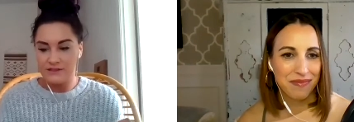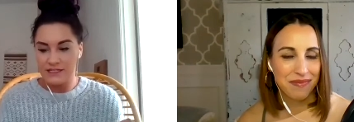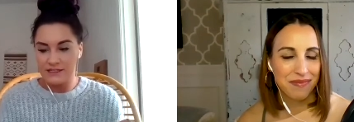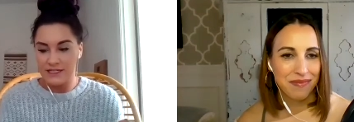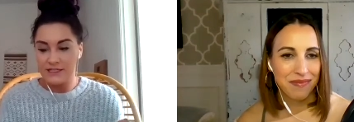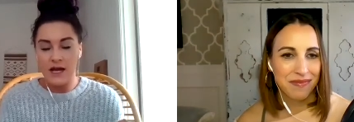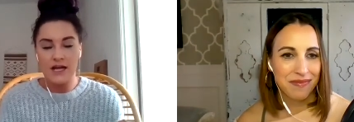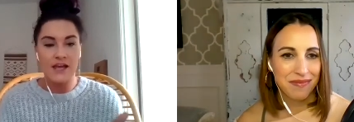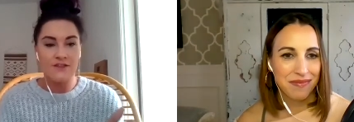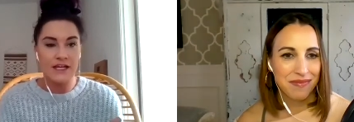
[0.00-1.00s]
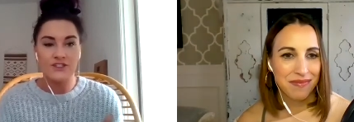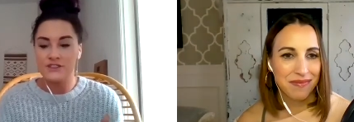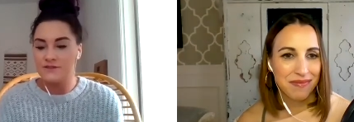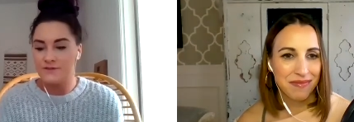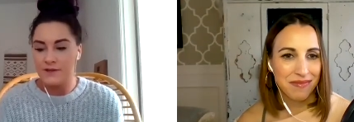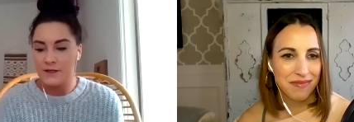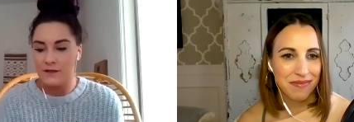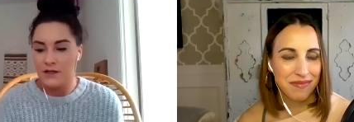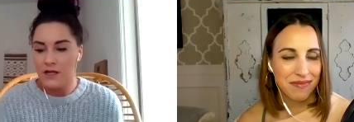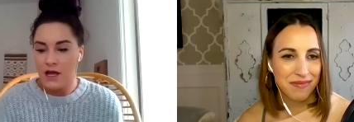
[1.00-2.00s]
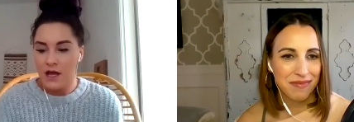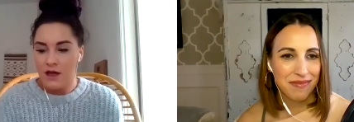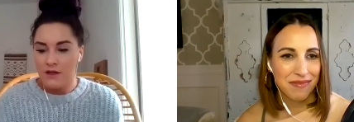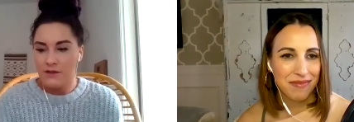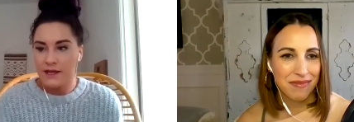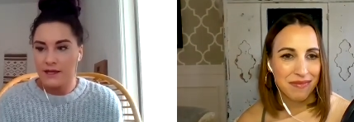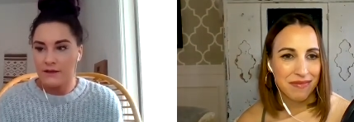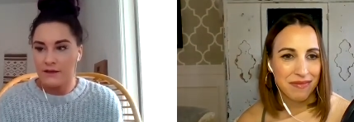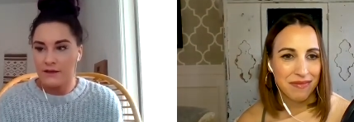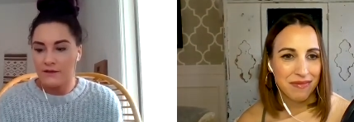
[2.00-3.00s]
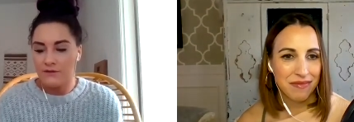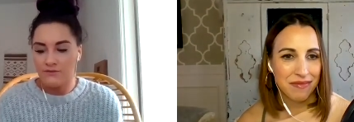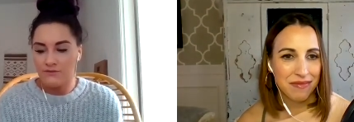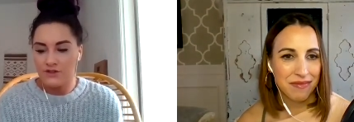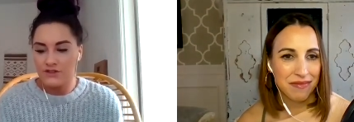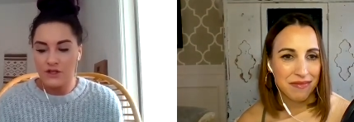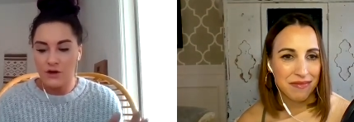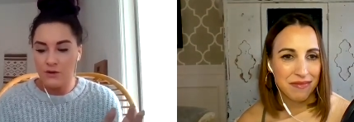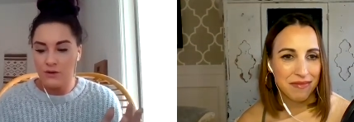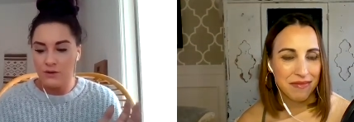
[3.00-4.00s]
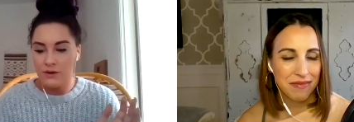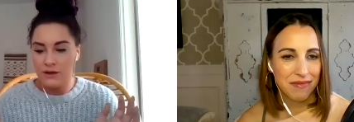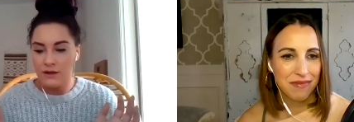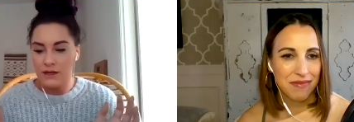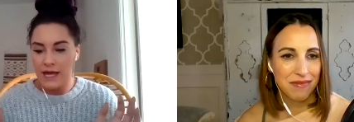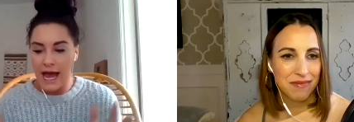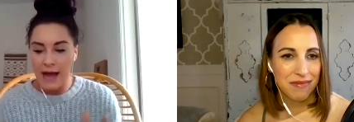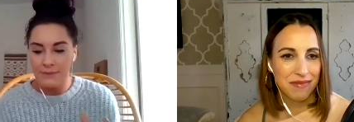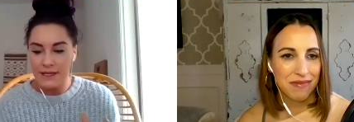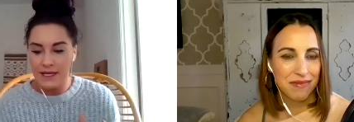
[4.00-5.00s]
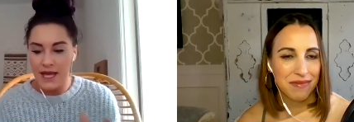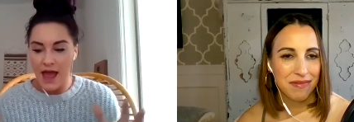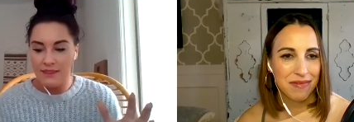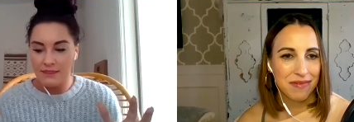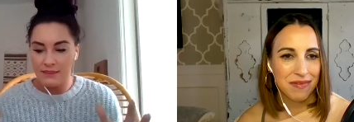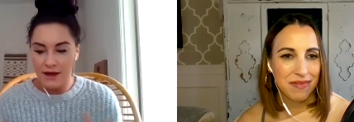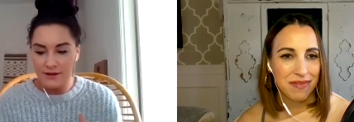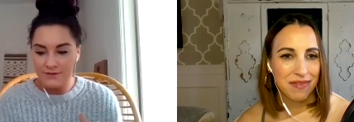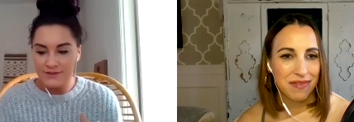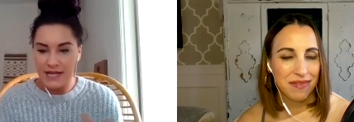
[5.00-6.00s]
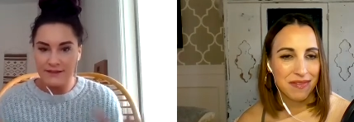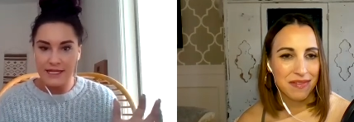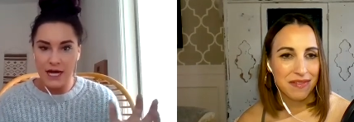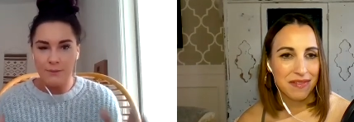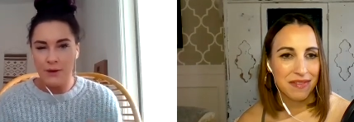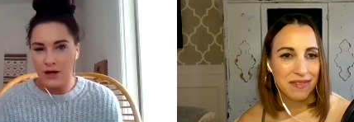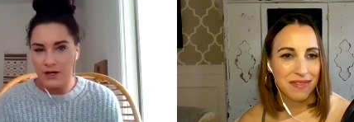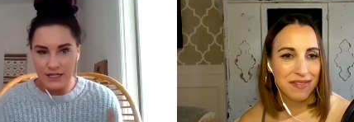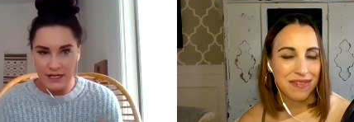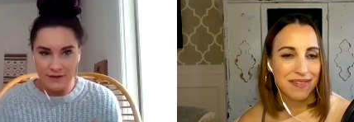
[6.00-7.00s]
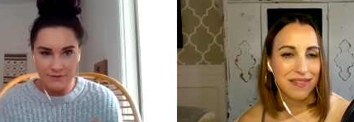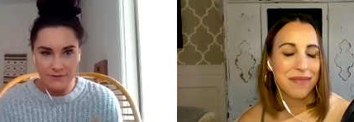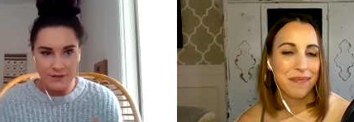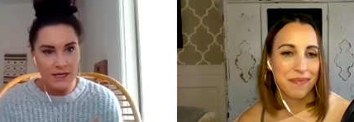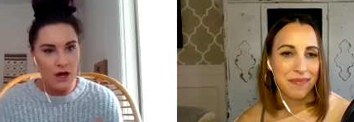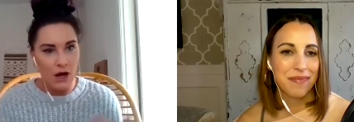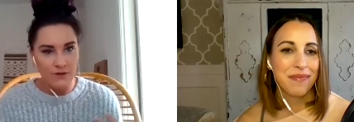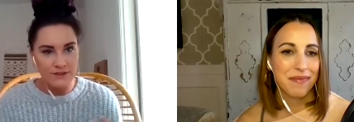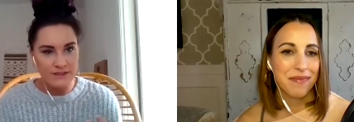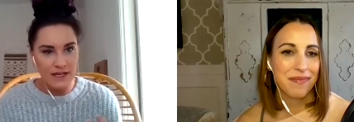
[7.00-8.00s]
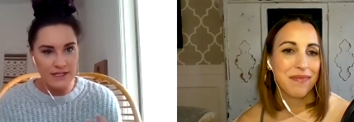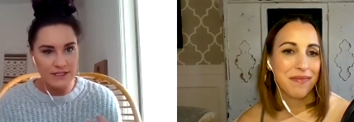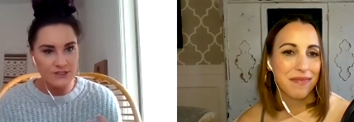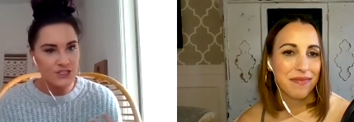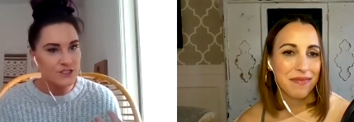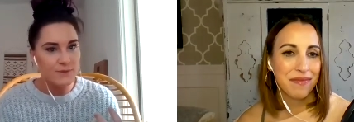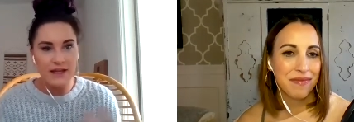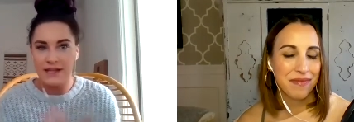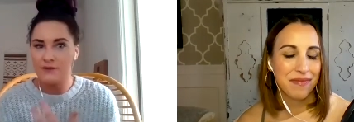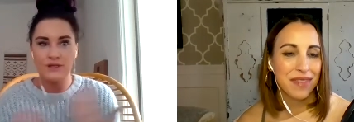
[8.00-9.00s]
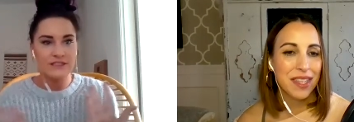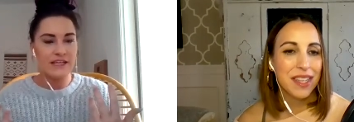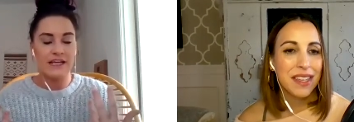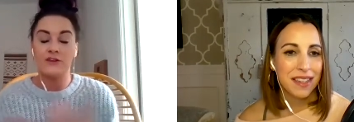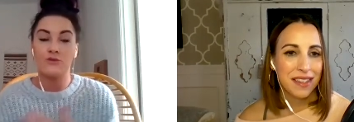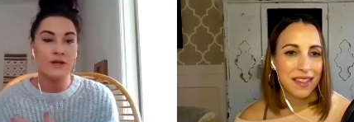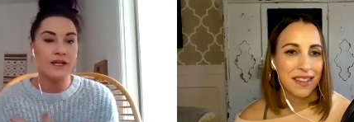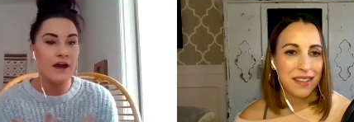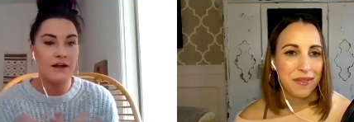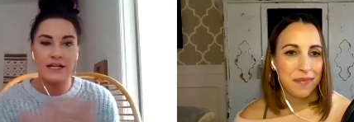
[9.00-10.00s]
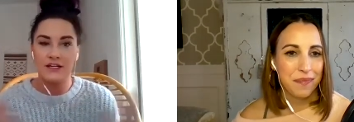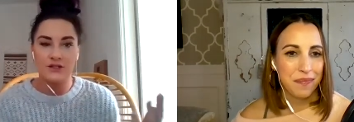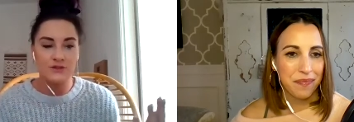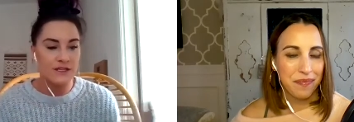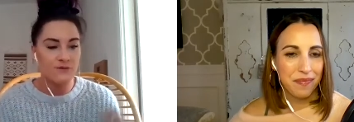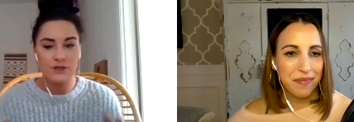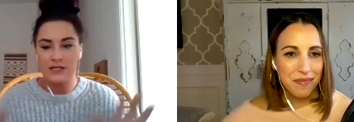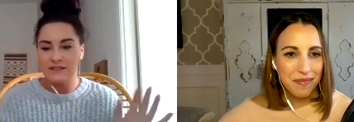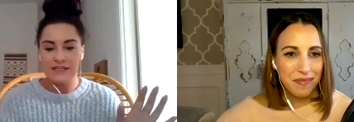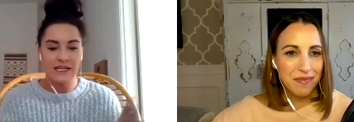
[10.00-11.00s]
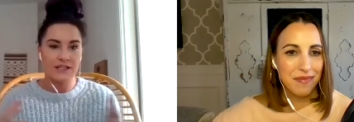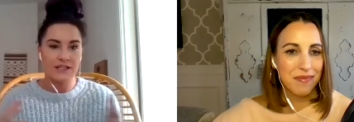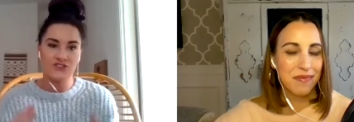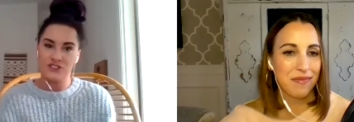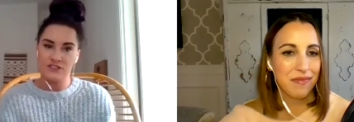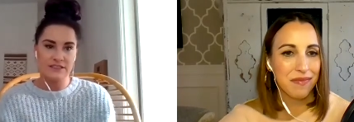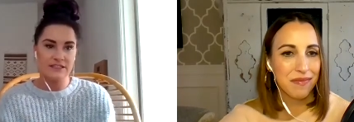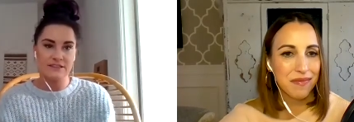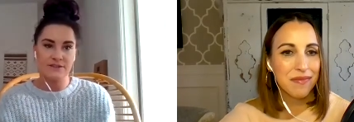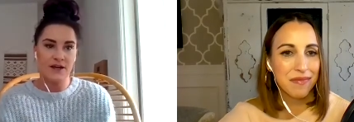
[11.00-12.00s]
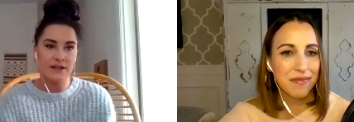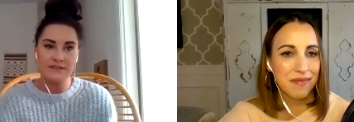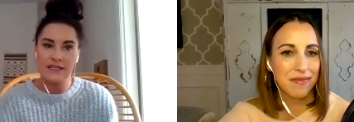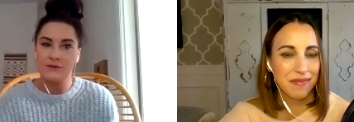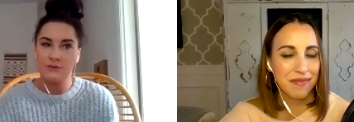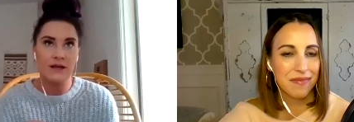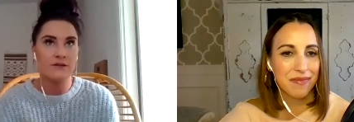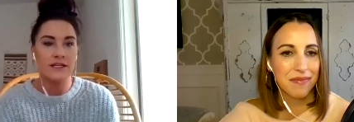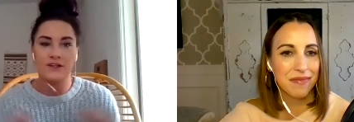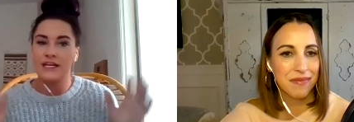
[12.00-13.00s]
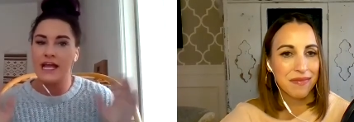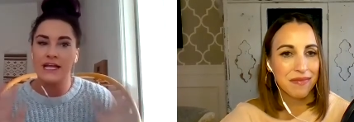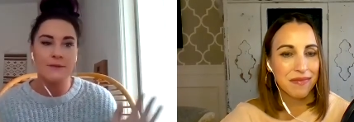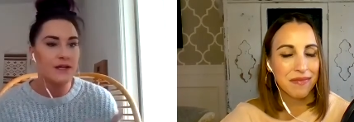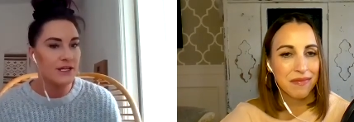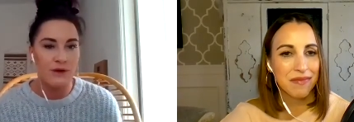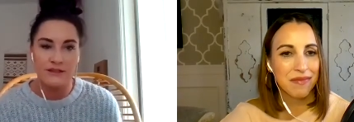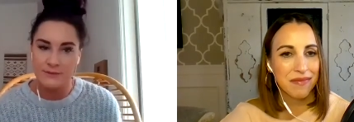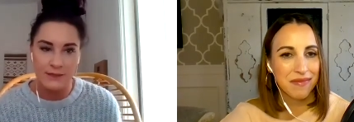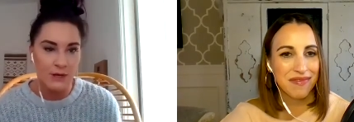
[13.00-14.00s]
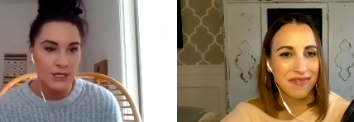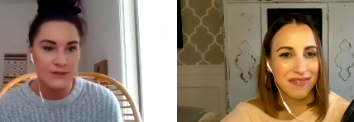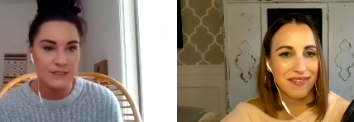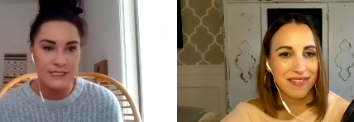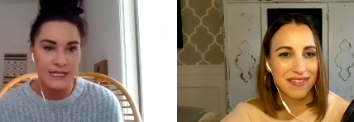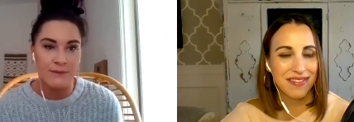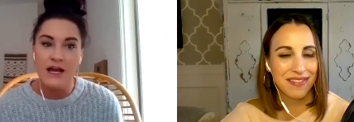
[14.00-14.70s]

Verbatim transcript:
Speaker 1: t- TikTok and they just feel like so happy and loved and like a part of like all of a sudden just by like we saying because we are inclusive we're not saying it's just six of us like we are literally anybody who wants to be a part of our team